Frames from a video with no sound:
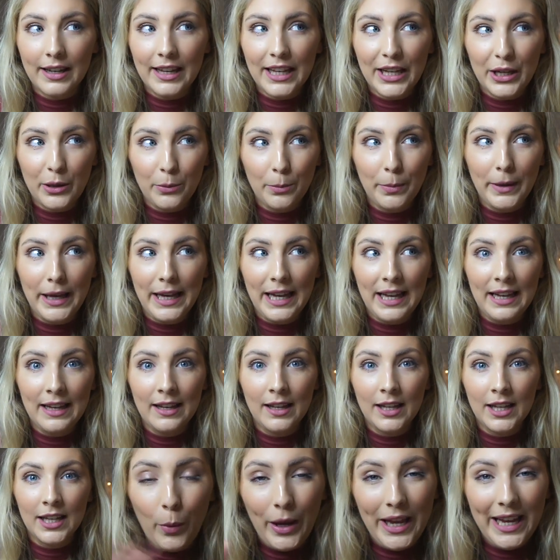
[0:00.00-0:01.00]
it'll be a
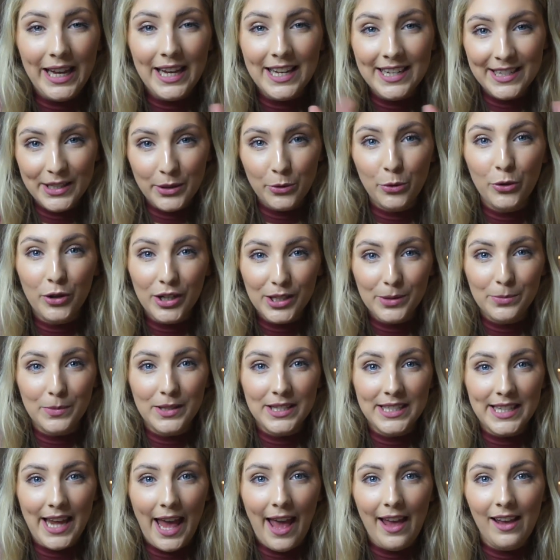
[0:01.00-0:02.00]
week until
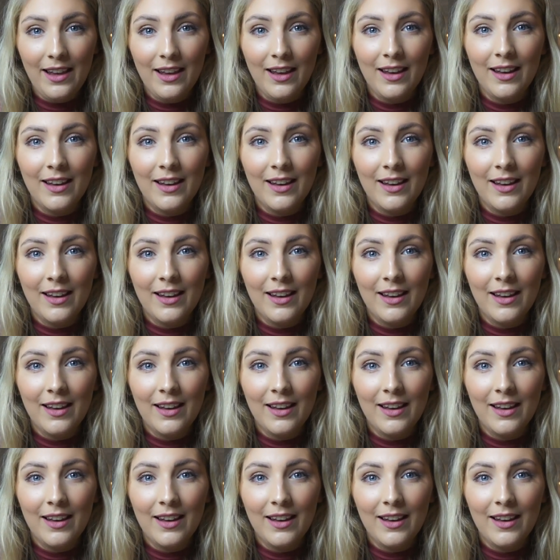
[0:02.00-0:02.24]
Christmas Day.